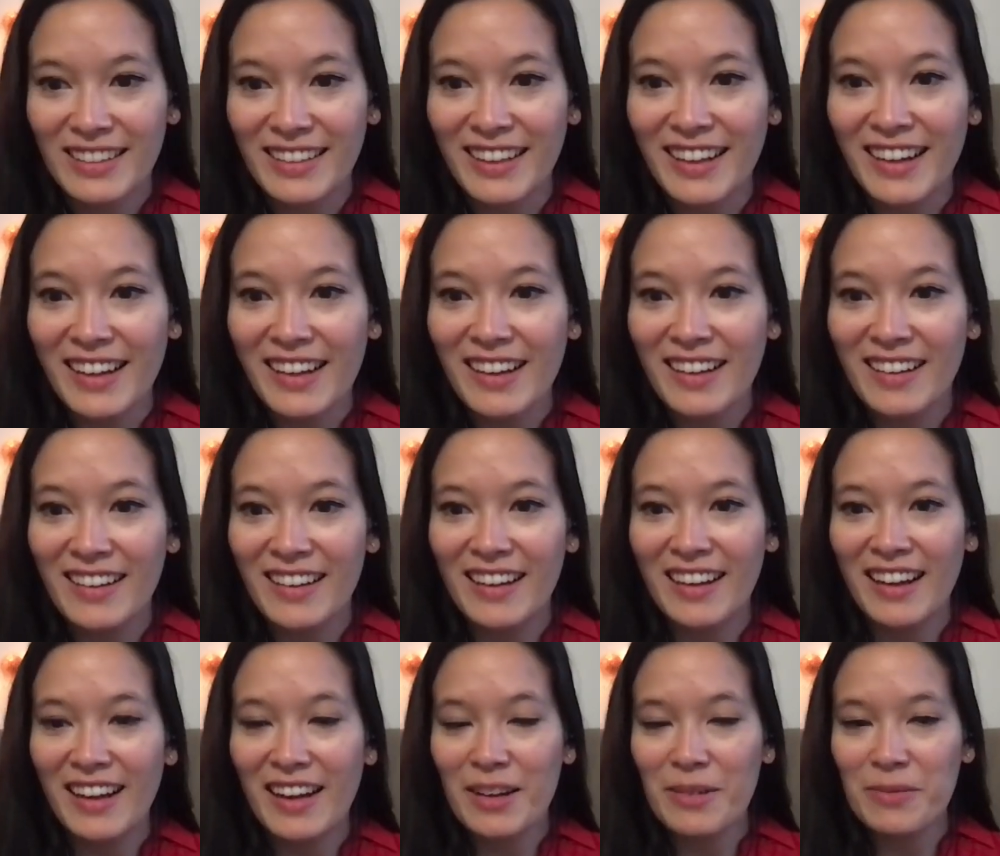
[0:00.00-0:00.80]

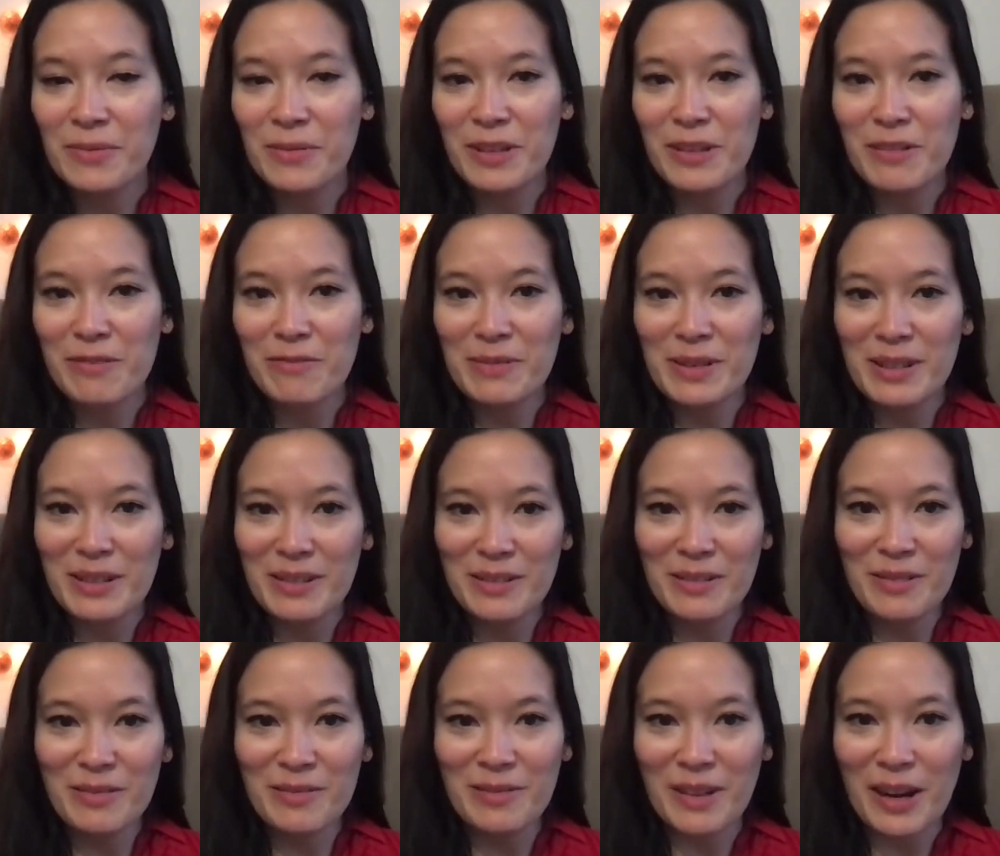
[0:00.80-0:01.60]
Yeah, we've
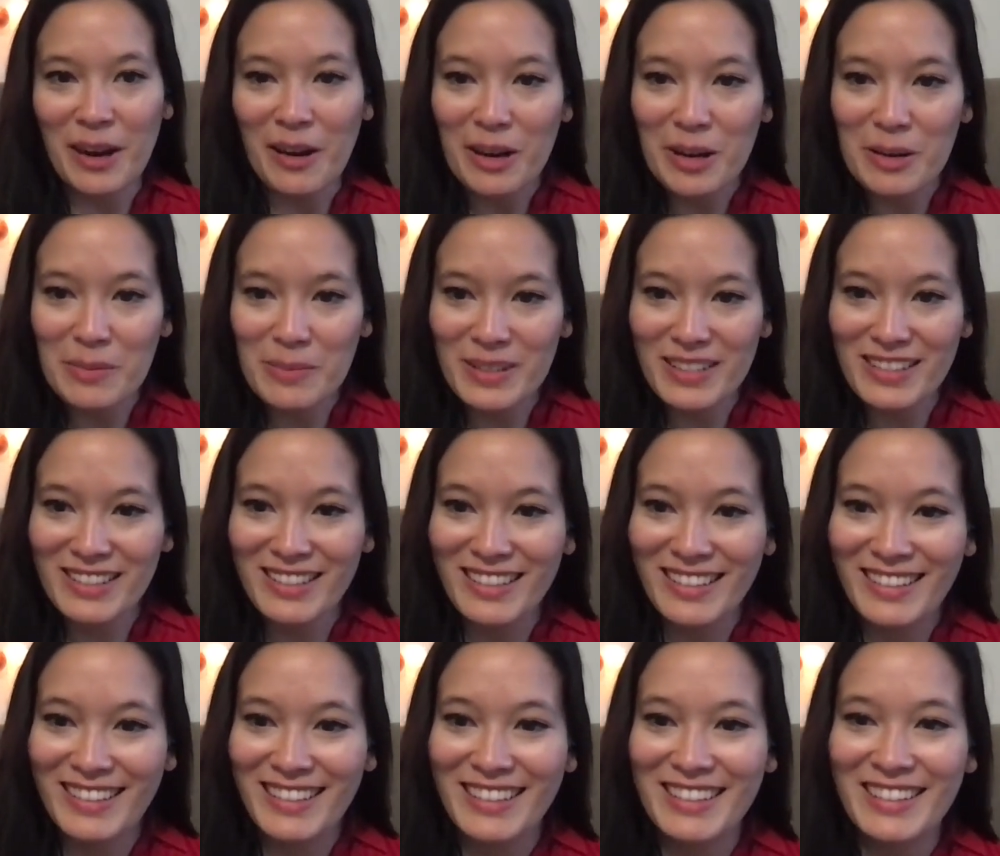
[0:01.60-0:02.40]
been very
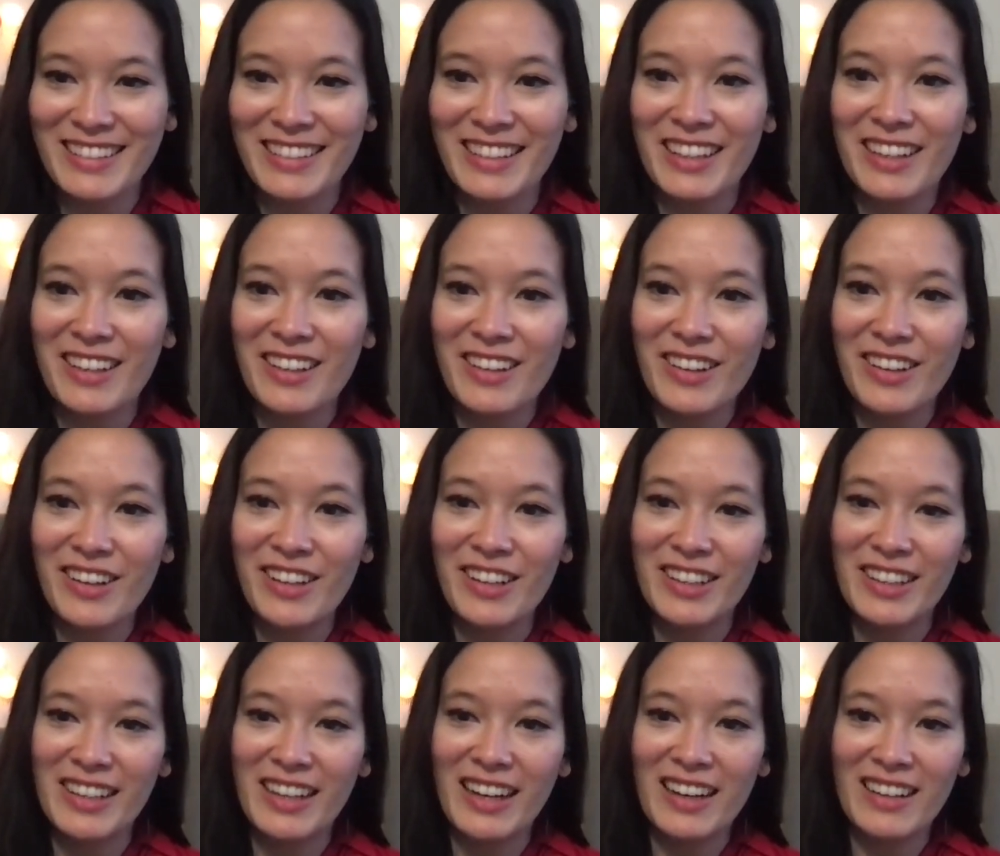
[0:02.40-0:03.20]
busy this year
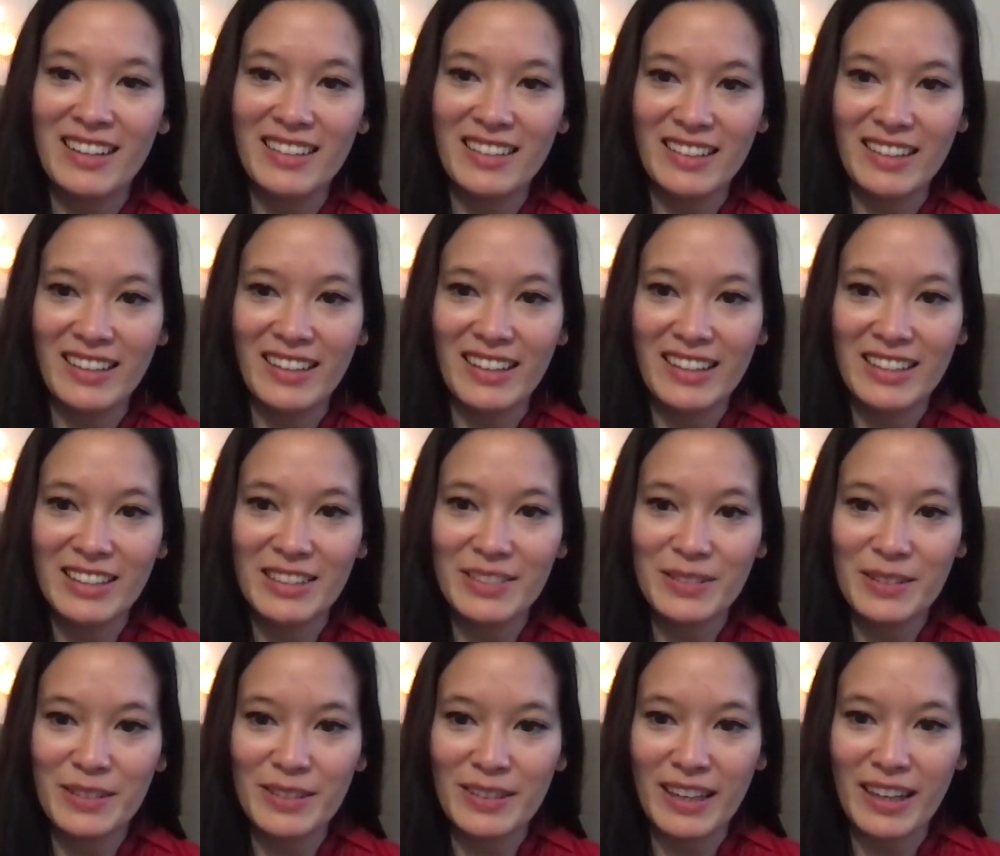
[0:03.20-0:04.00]
on
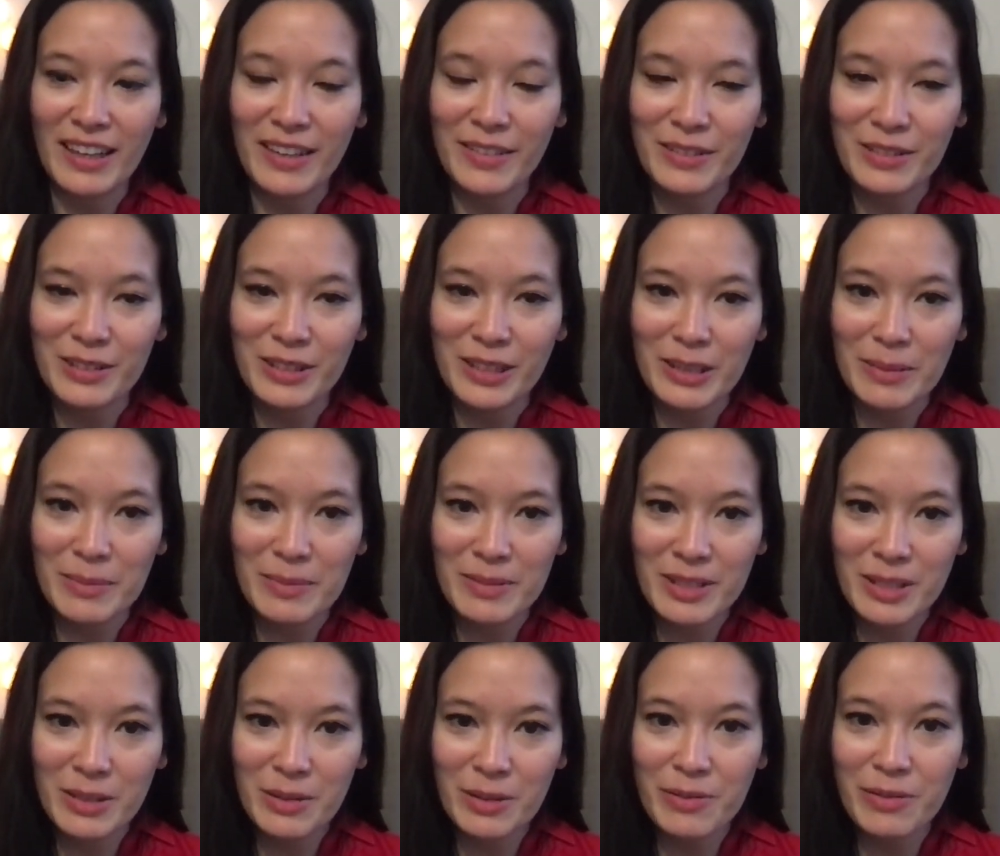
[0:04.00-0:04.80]
analytics for live
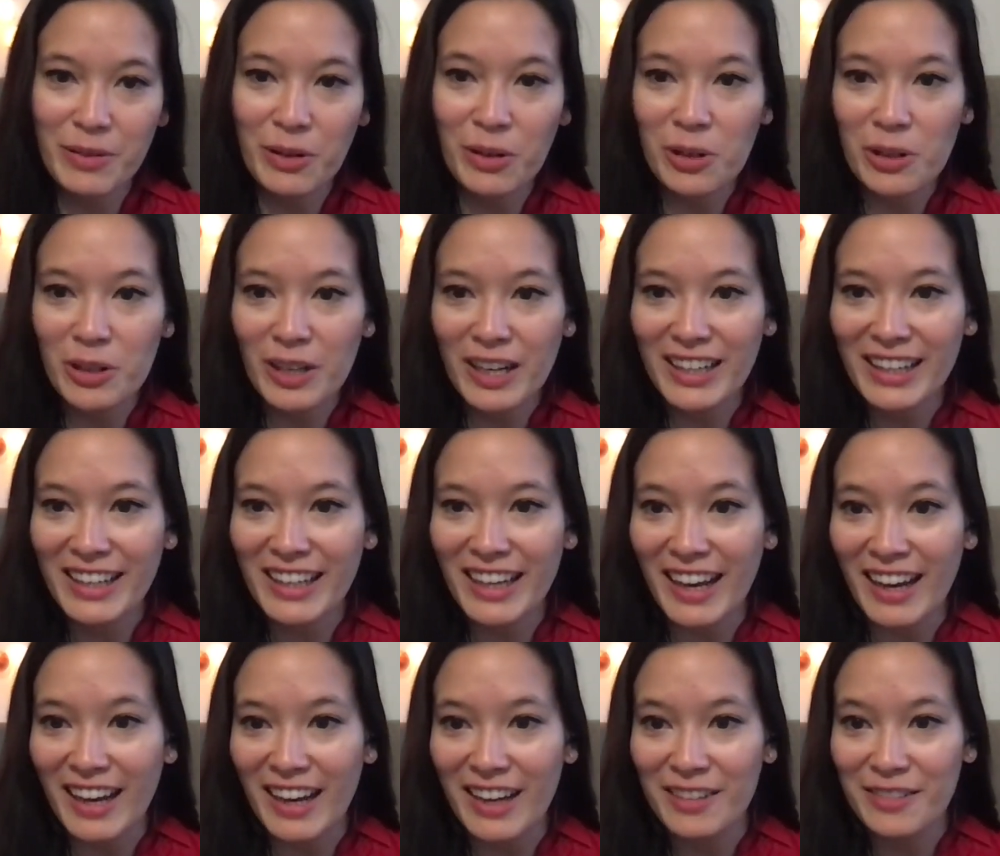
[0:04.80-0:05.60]
streams. So we've already
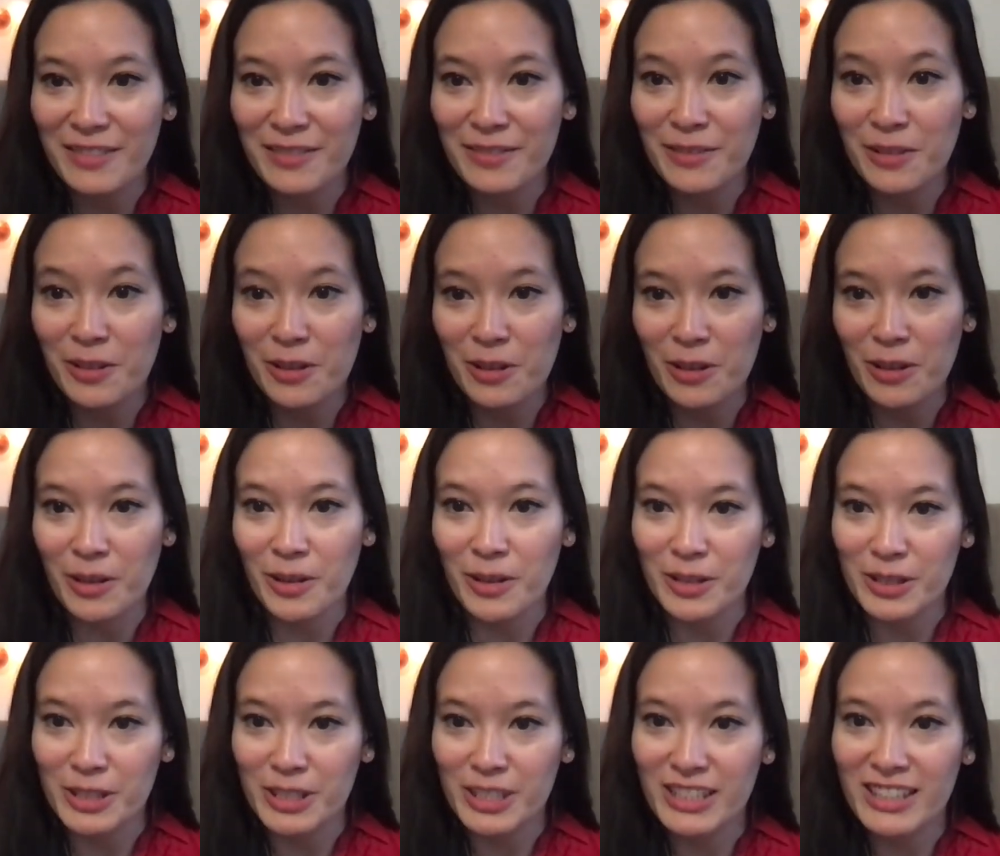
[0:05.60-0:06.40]
had 4
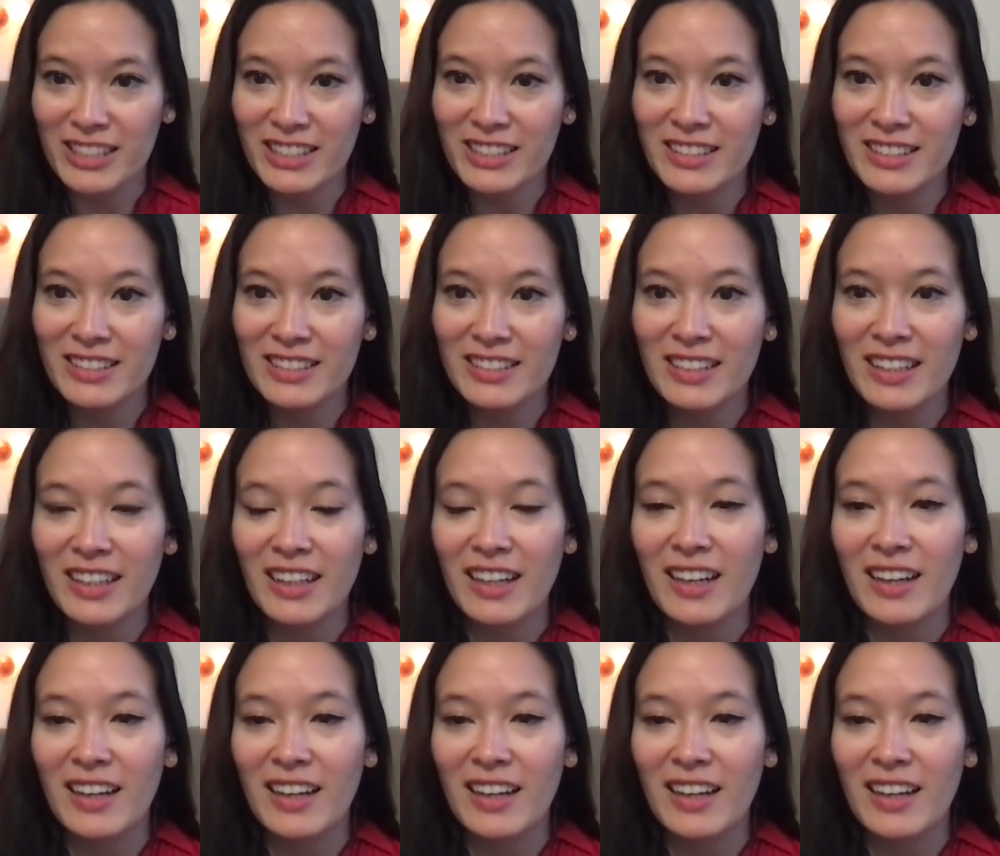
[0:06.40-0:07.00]
launches